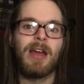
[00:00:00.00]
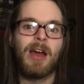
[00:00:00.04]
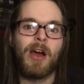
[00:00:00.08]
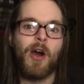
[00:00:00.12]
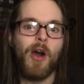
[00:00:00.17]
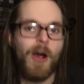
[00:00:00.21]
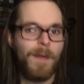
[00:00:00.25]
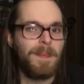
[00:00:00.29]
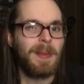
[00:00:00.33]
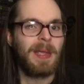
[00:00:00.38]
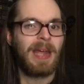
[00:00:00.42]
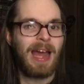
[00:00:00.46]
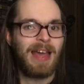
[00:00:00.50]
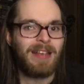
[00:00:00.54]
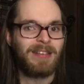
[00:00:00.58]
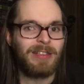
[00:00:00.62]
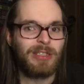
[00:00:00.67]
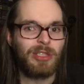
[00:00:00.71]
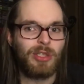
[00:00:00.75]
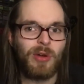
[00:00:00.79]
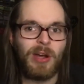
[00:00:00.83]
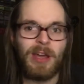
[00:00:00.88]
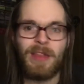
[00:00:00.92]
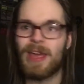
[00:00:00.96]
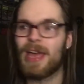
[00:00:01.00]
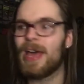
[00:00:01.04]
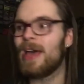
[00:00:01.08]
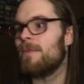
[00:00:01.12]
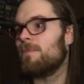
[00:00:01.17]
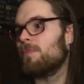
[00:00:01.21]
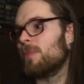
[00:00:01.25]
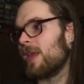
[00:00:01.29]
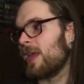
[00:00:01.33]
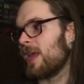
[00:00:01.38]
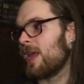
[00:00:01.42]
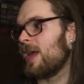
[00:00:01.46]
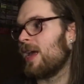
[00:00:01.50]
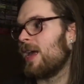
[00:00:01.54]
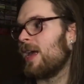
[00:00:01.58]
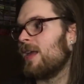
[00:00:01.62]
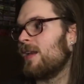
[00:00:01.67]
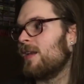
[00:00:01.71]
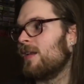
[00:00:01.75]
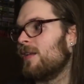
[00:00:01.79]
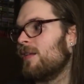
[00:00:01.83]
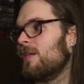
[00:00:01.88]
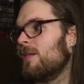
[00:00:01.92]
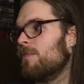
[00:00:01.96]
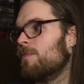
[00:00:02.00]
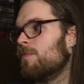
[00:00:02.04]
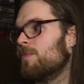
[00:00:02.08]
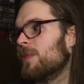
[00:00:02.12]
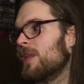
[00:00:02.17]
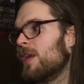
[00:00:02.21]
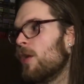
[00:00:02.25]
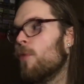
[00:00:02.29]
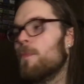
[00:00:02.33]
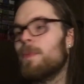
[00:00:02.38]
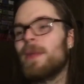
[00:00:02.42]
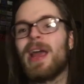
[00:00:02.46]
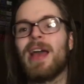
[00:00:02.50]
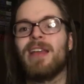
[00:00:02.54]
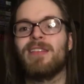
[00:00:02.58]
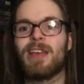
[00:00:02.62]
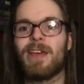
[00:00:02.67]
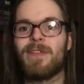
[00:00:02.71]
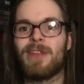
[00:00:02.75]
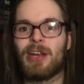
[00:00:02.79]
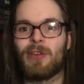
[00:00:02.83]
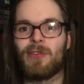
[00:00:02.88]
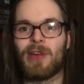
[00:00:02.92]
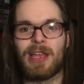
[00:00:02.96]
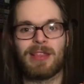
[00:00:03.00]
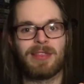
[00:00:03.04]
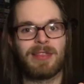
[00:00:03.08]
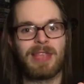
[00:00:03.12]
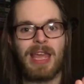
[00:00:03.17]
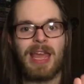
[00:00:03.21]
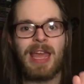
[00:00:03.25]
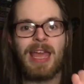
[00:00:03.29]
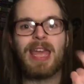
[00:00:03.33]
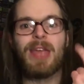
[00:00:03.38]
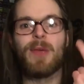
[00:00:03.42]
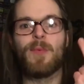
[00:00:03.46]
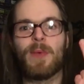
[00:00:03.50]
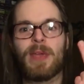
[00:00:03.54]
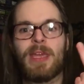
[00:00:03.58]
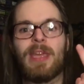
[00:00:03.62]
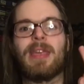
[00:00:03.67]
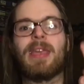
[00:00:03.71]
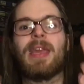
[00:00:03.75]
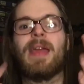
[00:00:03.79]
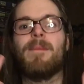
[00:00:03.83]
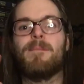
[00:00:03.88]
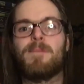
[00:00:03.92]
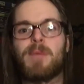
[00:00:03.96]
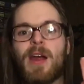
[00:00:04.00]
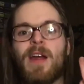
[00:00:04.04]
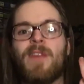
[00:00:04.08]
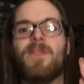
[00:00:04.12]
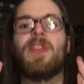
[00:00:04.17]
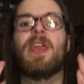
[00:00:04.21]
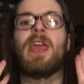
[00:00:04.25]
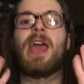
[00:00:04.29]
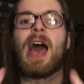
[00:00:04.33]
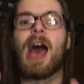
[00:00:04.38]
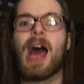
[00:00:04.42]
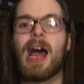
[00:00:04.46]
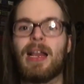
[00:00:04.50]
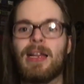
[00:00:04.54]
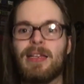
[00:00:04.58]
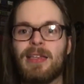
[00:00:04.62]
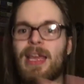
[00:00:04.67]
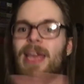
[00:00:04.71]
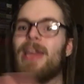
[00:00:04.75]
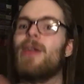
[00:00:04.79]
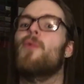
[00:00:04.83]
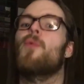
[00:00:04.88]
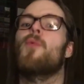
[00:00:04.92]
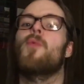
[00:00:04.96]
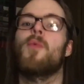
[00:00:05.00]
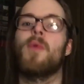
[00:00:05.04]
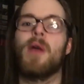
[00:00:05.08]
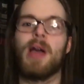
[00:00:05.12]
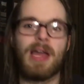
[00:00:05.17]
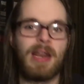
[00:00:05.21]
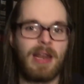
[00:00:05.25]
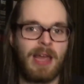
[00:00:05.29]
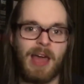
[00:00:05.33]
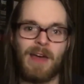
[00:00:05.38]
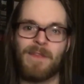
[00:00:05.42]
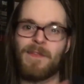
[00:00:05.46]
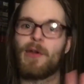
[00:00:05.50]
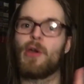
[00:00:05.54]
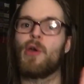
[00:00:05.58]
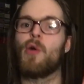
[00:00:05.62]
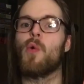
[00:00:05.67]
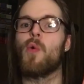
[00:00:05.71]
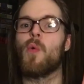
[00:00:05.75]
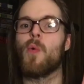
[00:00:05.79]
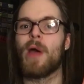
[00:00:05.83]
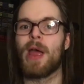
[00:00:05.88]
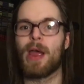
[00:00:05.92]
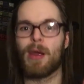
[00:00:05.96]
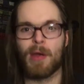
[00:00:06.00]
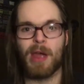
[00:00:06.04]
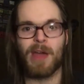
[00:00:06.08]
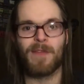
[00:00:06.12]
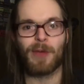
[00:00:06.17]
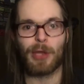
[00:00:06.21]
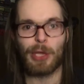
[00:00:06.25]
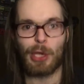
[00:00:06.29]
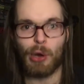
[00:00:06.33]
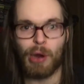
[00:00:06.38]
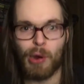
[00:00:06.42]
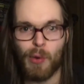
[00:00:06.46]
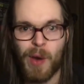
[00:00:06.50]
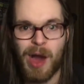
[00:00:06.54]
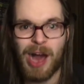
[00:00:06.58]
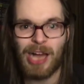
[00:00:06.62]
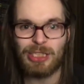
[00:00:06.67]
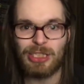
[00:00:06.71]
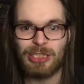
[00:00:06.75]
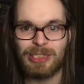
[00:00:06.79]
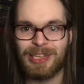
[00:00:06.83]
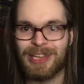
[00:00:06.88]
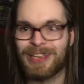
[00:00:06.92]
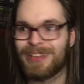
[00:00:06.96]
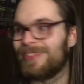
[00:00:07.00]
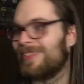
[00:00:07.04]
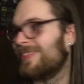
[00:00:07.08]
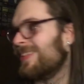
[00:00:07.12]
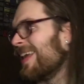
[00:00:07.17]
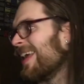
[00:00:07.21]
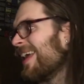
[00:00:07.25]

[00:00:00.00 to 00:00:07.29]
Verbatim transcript: Hope you guys enjoy that. And hope you guys are having a great day, weekend, birthday, holiday, whenever, wherever you are watching this.